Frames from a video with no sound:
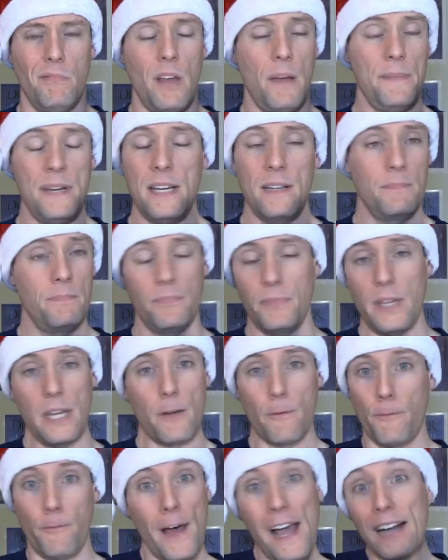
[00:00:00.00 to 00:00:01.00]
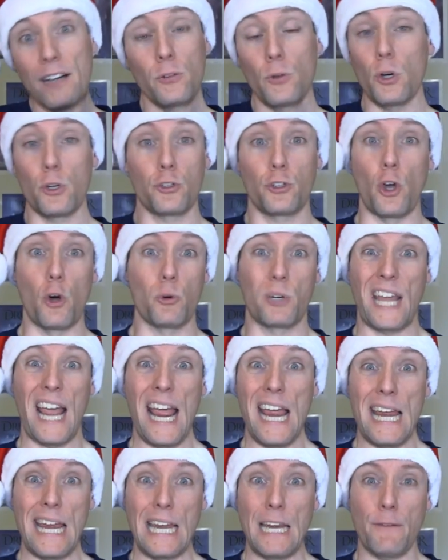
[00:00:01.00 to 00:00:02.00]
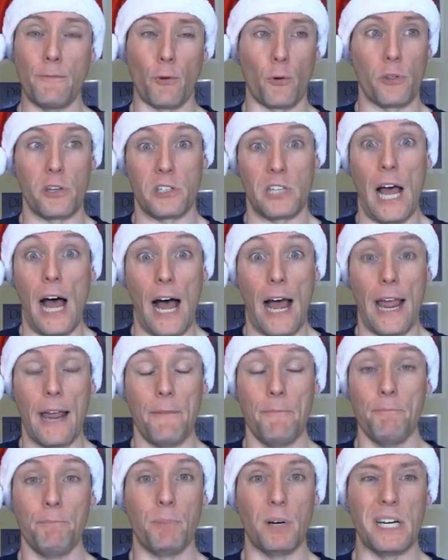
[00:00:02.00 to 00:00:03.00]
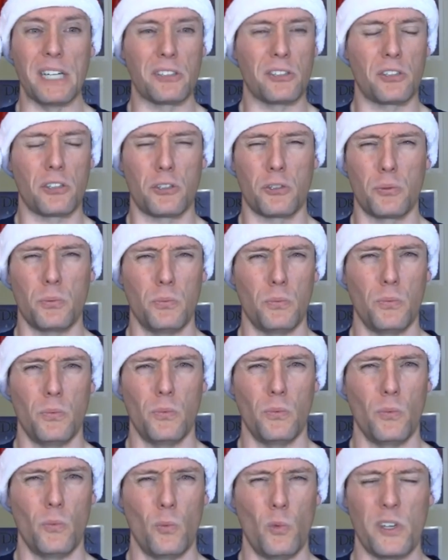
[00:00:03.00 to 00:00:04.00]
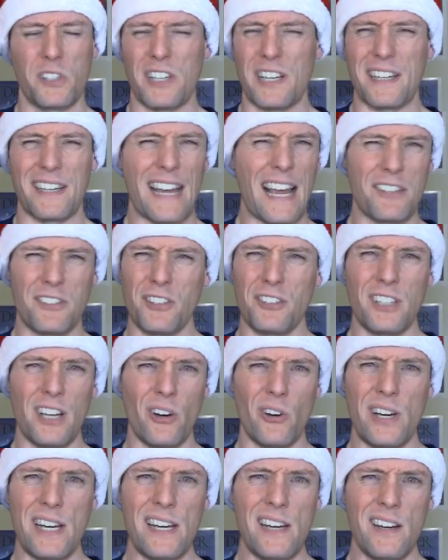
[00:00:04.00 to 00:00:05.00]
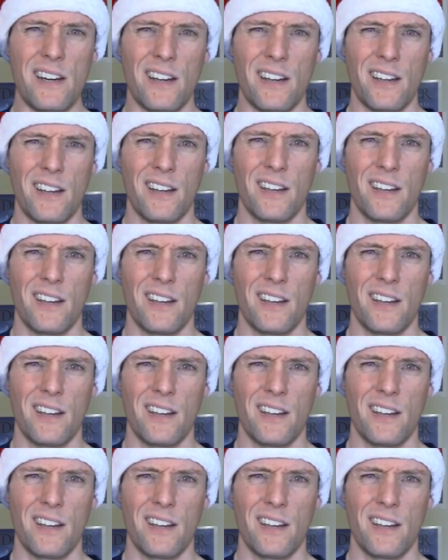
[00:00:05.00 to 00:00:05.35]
I mean, the effect looks okay for the time, but was it necessary?